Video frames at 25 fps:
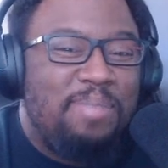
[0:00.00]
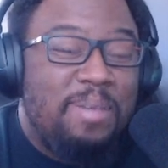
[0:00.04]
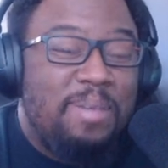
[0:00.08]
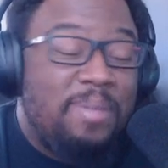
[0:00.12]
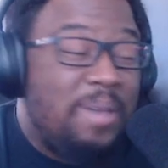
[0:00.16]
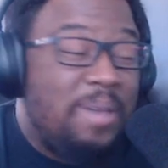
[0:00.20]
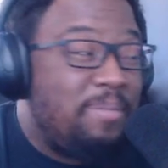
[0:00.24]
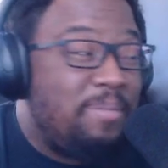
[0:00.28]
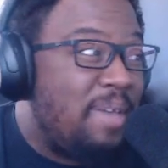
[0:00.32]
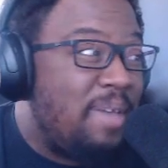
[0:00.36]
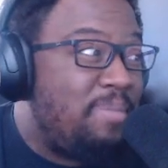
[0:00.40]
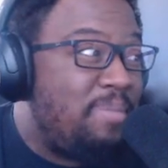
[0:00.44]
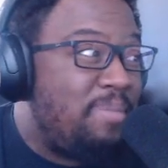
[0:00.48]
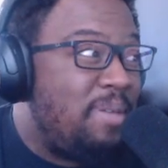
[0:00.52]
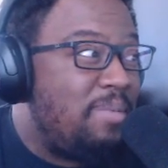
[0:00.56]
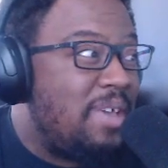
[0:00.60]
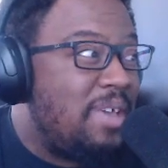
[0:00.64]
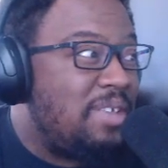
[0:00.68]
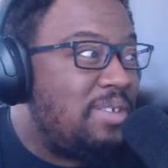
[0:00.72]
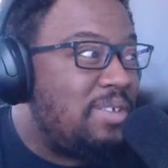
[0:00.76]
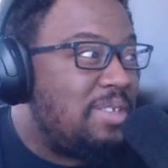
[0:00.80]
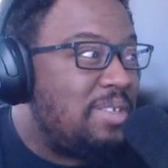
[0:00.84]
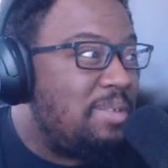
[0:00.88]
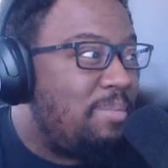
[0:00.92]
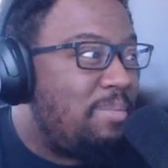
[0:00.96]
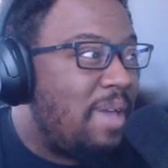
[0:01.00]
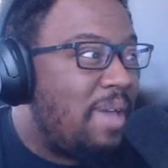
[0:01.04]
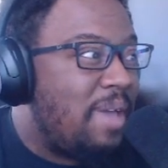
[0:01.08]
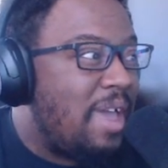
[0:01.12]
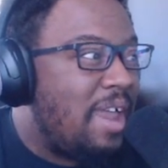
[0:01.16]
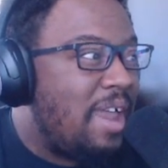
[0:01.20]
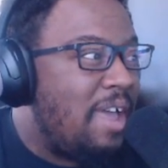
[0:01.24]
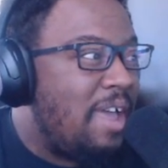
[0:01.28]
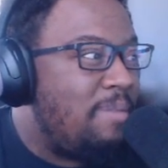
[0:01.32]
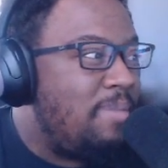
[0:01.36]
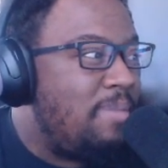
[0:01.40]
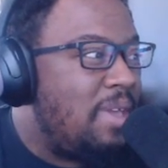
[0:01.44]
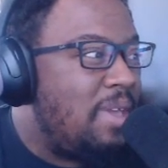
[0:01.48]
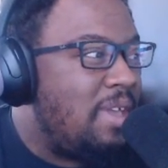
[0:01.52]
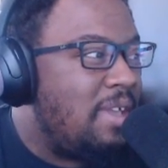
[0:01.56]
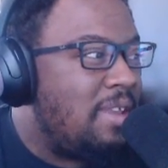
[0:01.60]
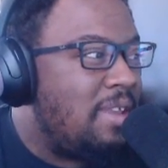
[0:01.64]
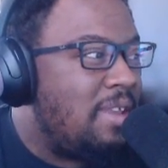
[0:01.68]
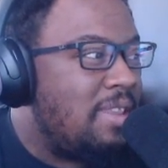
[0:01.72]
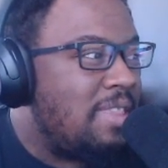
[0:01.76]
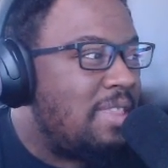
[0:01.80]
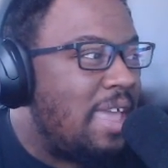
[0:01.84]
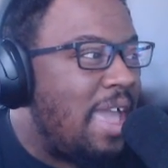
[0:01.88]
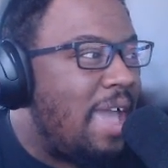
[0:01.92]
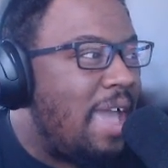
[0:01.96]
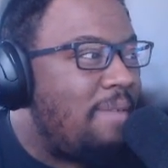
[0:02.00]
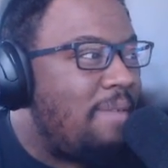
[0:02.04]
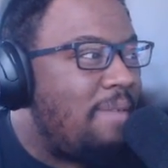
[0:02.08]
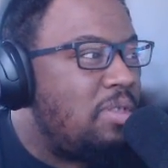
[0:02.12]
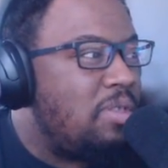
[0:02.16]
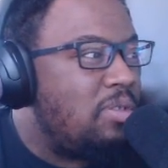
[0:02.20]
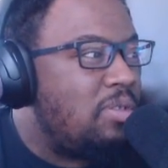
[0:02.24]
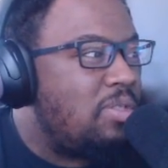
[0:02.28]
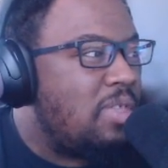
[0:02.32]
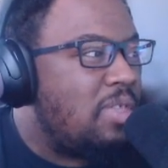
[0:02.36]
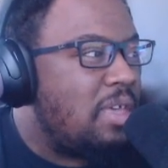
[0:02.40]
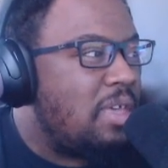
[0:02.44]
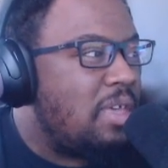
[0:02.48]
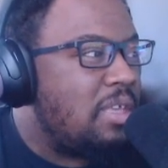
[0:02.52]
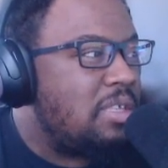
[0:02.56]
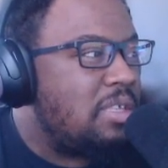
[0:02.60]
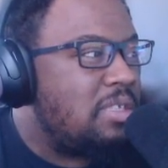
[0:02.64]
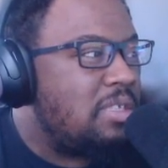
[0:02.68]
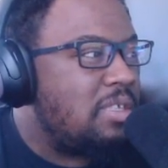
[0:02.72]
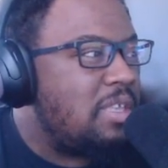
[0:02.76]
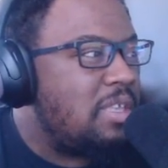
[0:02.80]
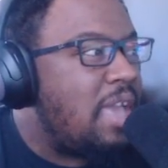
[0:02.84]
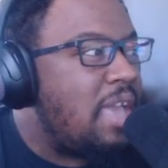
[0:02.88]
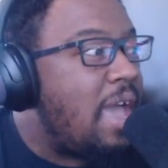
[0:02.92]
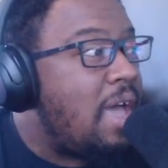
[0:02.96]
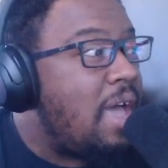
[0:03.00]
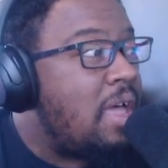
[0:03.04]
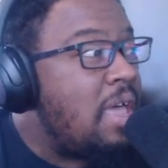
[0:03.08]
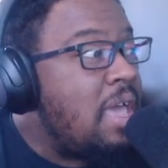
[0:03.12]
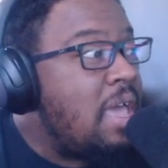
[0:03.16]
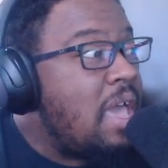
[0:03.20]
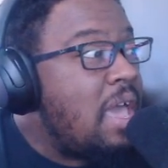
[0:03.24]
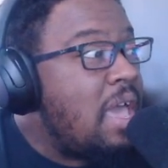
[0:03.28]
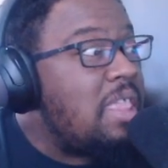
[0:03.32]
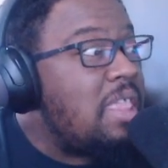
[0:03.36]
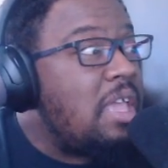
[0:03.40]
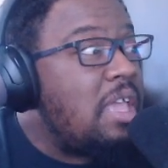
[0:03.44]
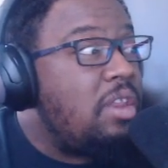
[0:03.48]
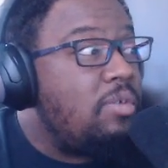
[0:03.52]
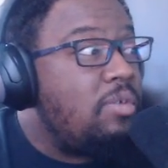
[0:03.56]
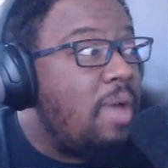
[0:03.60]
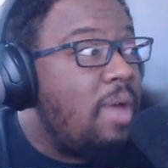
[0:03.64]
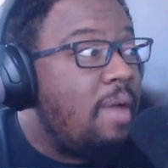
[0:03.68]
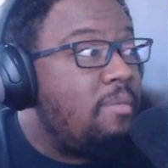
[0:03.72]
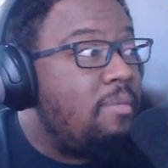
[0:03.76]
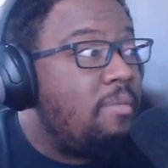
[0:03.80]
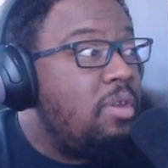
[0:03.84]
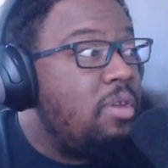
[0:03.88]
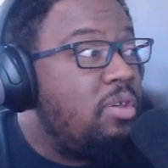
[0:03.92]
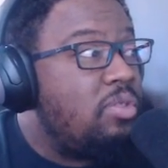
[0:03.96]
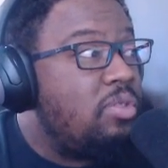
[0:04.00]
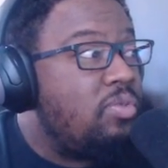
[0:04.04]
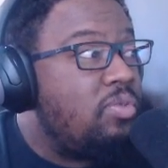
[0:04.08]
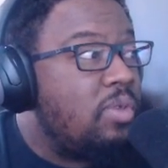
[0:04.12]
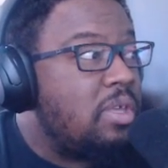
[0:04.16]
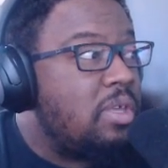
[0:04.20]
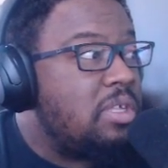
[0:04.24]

PBS. Yeah, PBS isn't bad. I mean, they have new things. Yeah, and they do have new